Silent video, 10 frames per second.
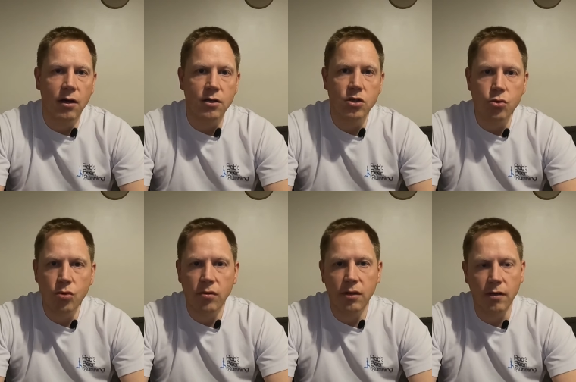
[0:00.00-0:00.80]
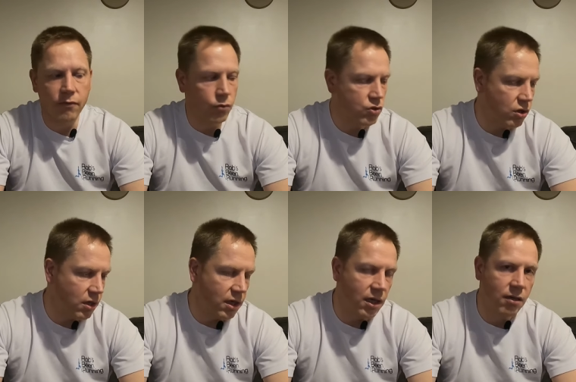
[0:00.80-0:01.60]
I do
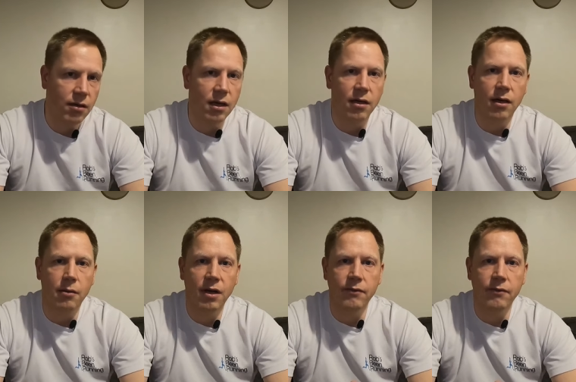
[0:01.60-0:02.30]
unfortunately um,